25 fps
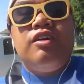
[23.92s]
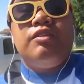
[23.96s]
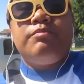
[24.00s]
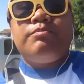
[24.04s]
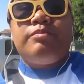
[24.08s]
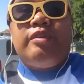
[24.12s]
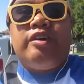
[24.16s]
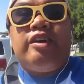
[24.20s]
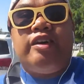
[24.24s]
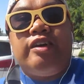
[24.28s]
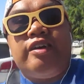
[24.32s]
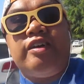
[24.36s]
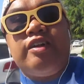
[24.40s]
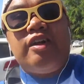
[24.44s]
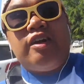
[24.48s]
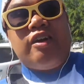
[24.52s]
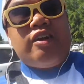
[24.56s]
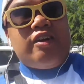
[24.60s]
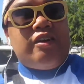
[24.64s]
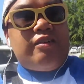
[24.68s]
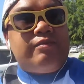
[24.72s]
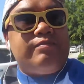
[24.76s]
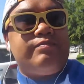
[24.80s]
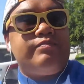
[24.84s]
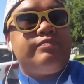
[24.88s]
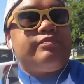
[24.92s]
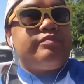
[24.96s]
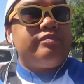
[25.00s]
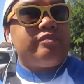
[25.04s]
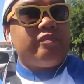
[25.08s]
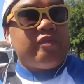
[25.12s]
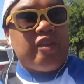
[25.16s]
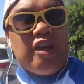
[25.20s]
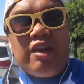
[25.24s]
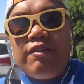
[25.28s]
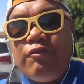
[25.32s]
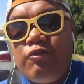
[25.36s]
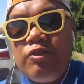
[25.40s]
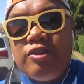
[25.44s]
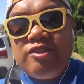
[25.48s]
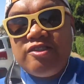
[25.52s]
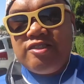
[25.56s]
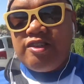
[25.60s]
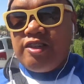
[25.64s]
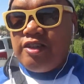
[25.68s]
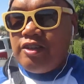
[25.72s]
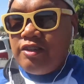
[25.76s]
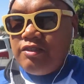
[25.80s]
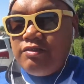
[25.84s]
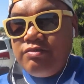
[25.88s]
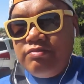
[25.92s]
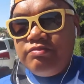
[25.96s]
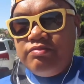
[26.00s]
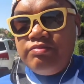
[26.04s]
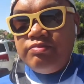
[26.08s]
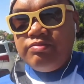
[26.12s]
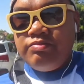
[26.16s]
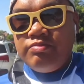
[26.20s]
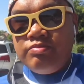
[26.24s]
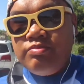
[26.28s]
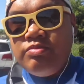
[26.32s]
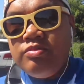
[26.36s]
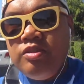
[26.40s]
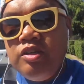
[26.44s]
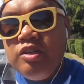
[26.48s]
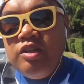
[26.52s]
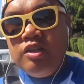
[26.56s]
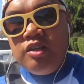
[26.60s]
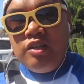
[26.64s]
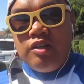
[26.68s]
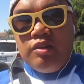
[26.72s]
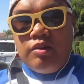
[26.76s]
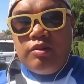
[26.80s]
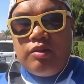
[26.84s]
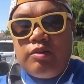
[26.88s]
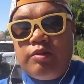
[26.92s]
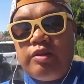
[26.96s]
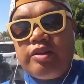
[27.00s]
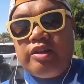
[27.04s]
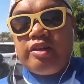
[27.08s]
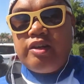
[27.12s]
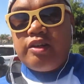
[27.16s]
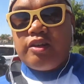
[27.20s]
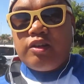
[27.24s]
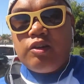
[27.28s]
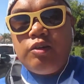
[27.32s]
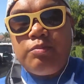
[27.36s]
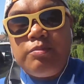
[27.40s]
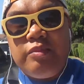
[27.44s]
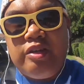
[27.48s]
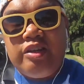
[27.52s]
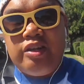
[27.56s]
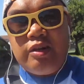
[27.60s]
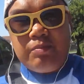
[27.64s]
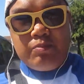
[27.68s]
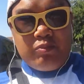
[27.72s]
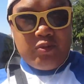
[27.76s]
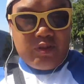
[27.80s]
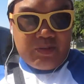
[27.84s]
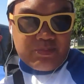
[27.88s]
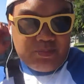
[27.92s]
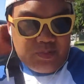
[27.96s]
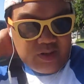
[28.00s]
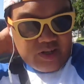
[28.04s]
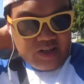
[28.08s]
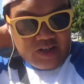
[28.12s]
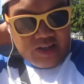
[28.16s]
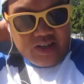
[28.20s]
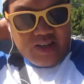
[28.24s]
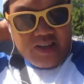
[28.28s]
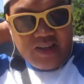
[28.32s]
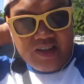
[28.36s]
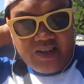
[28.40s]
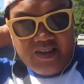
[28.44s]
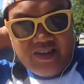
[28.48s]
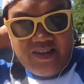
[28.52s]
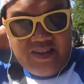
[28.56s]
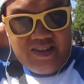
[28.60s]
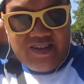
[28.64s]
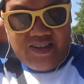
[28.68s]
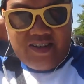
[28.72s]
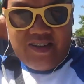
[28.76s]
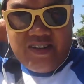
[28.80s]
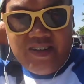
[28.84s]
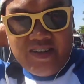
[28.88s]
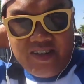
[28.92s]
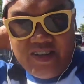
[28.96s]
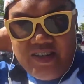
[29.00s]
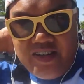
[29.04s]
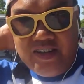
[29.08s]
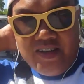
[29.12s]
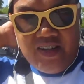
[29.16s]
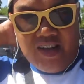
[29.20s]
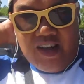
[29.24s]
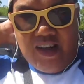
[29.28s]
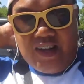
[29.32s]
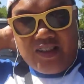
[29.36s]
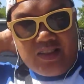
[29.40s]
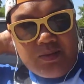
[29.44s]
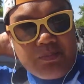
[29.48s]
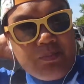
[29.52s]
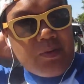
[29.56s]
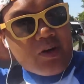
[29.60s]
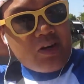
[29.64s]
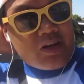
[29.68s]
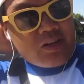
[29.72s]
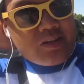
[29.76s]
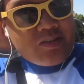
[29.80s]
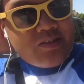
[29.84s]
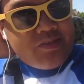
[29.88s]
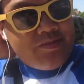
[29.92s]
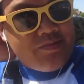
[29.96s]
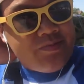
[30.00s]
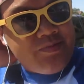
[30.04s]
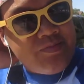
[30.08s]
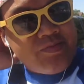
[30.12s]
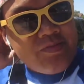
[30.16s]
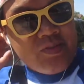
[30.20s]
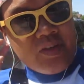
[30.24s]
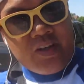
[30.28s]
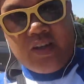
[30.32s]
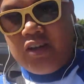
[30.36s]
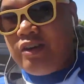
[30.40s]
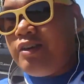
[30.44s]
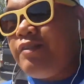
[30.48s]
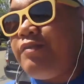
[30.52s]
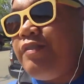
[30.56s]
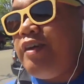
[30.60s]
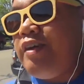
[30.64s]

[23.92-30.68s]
But um, everyone's here. We're gonna go meet up with Brittany at the park and our